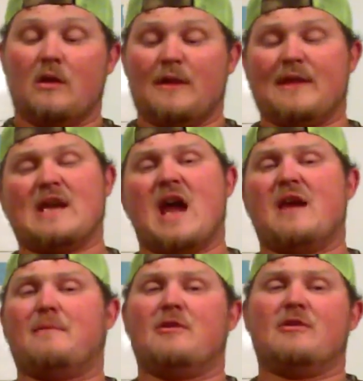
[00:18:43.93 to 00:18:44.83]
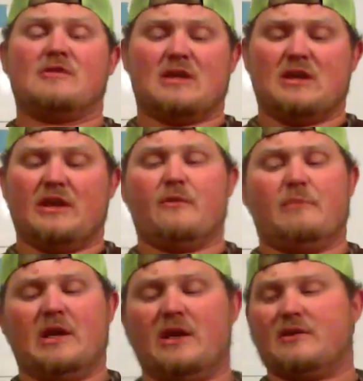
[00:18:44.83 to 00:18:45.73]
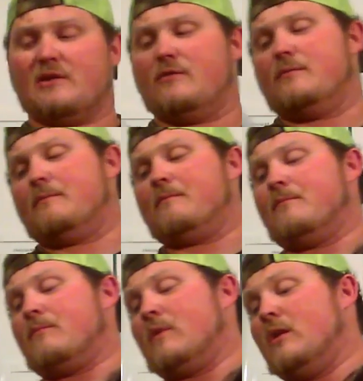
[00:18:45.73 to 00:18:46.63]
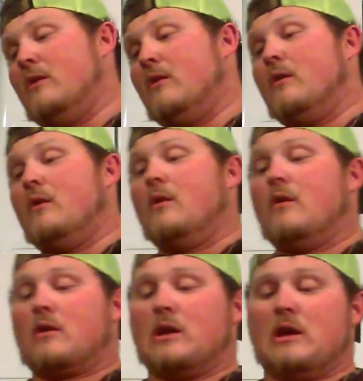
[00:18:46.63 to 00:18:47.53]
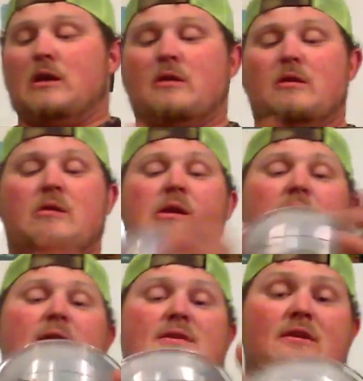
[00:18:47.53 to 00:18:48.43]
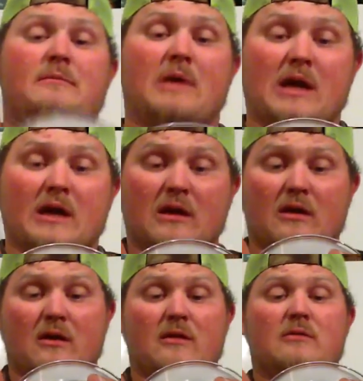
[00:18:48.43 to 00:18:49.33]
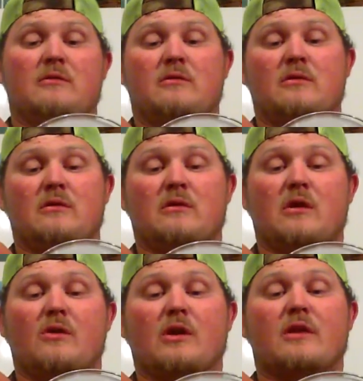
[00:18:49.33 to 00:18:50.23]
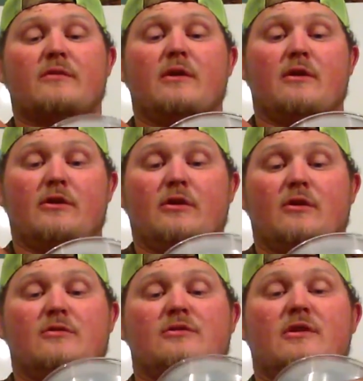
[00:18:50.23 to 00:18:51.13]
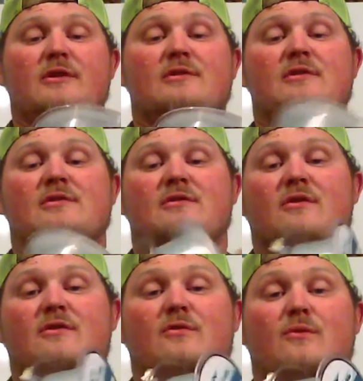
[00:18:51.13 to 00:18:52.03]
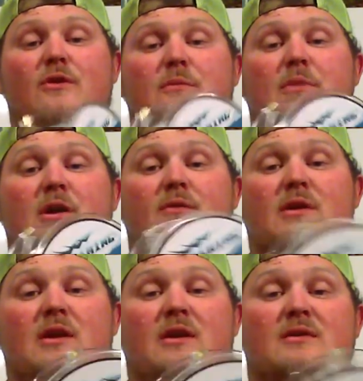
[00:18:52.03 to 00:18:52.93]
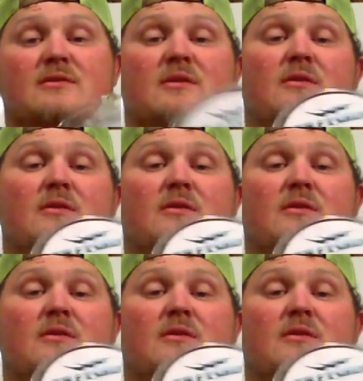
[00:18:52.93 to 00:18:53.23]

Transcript: my diameter's a little bitty too. Okay, next up I only got 300 yards of this. This is the 20 pound test.